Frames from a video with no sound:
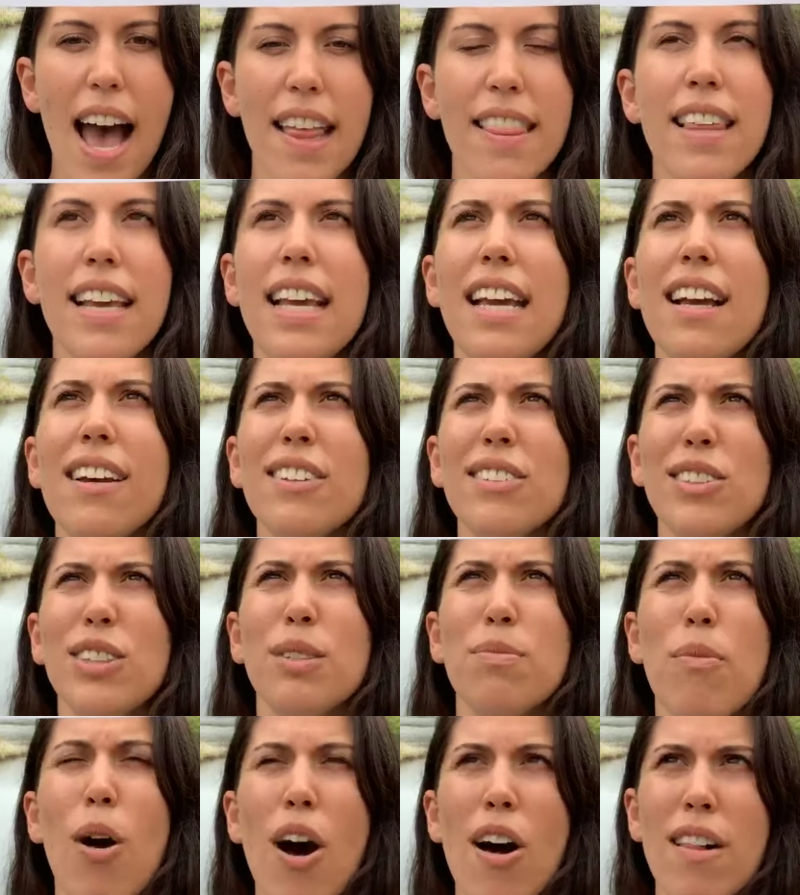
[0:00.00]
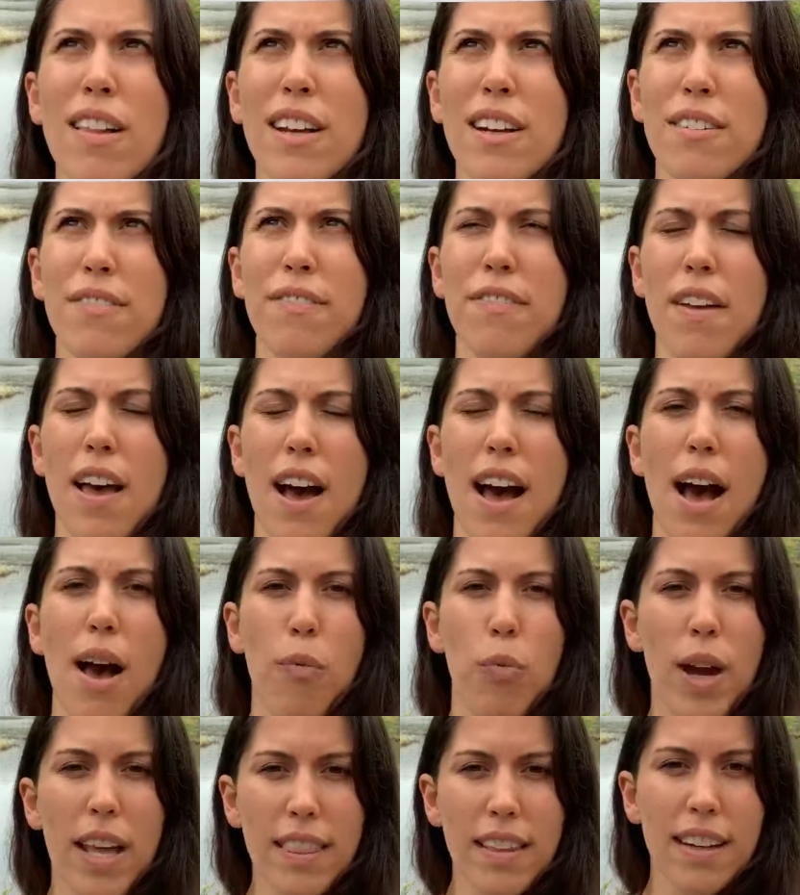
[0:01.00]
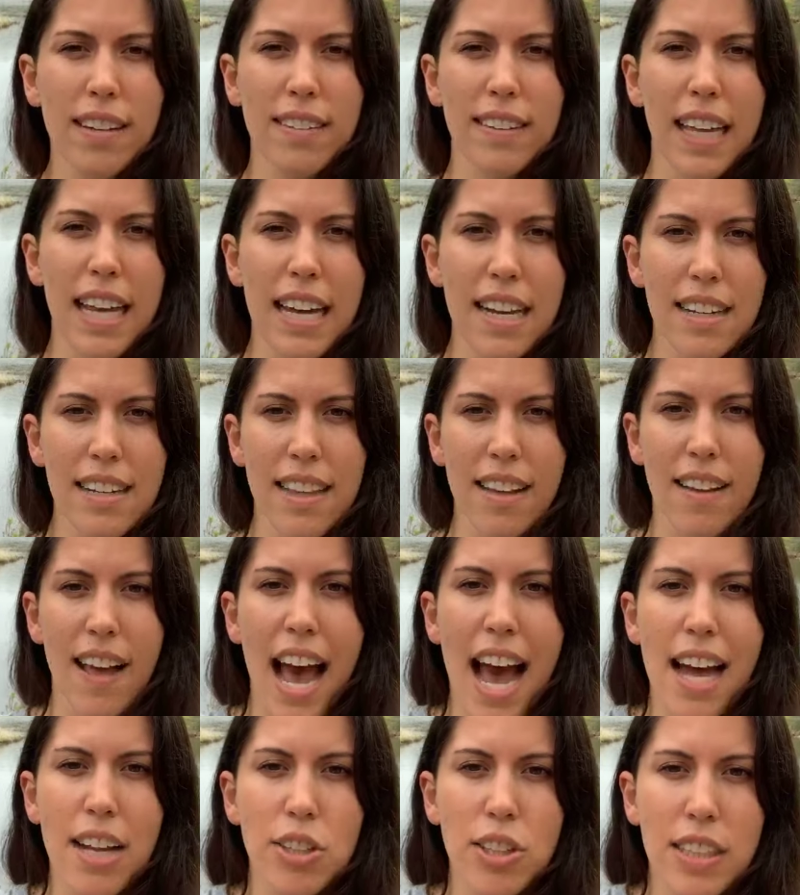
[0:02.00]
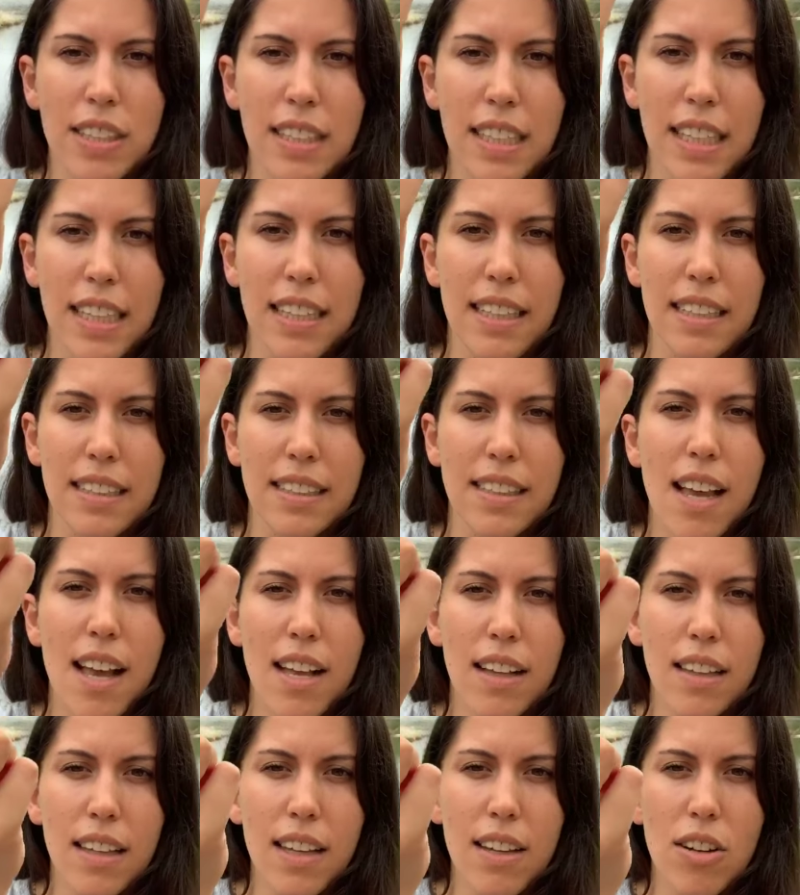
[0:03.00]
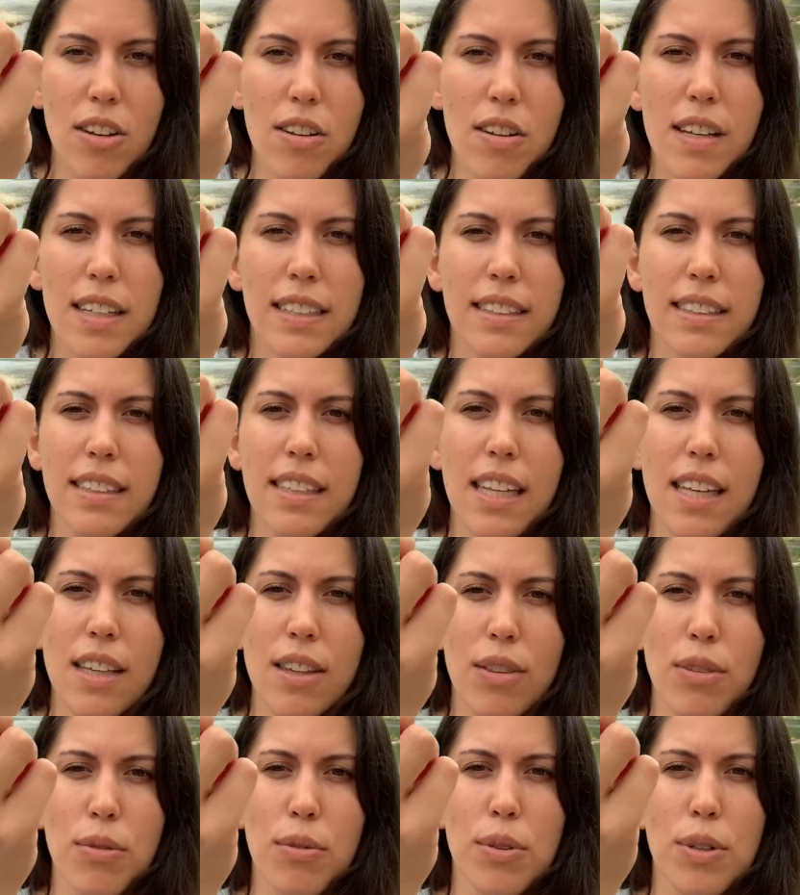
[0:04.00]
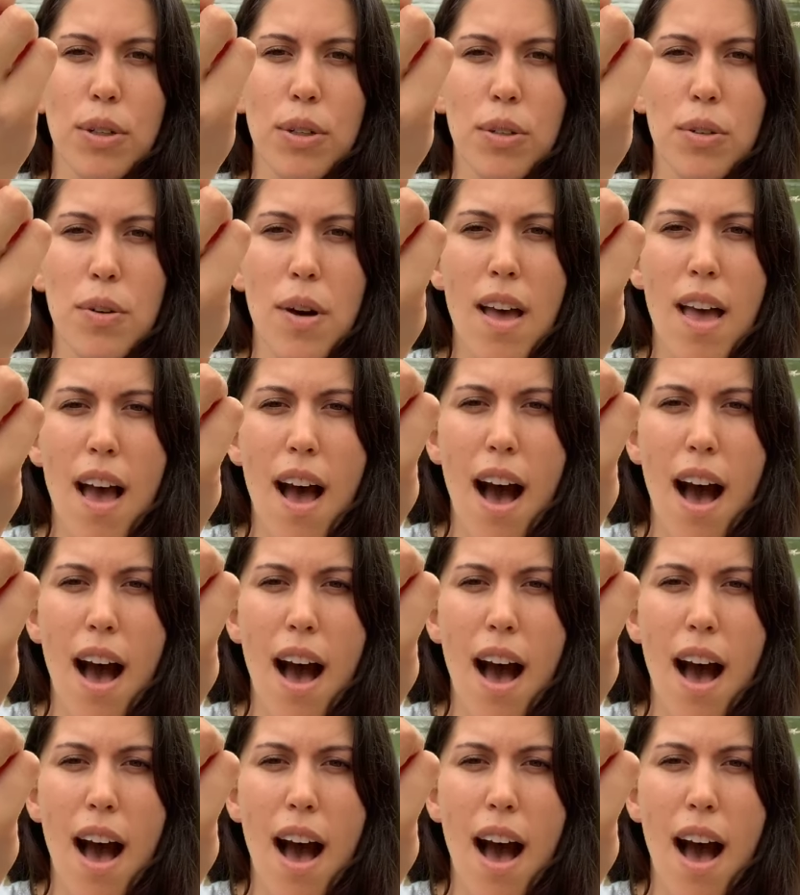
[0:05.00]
the smaller, when they're laid, they'll hatch into these little see-through